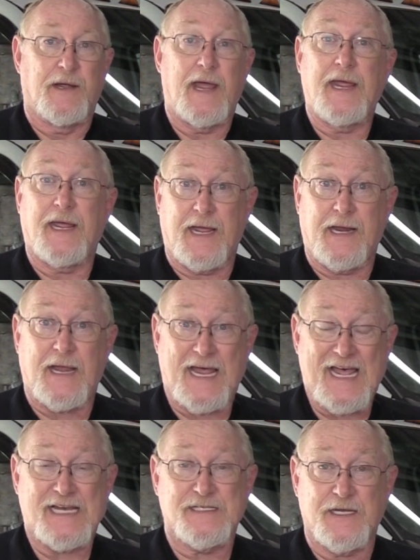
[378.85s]
and gain
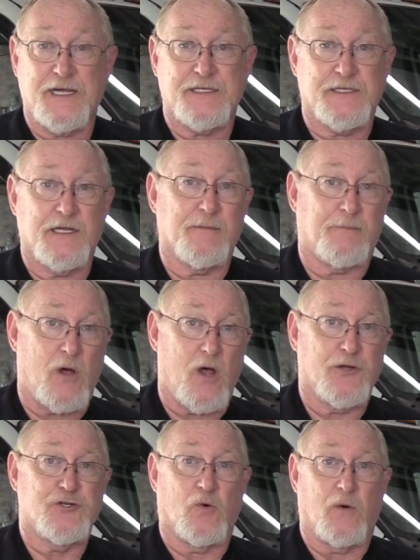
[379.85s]
access to the
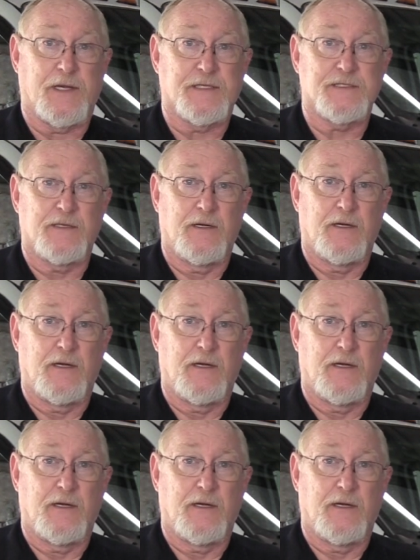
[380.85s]
ball joints.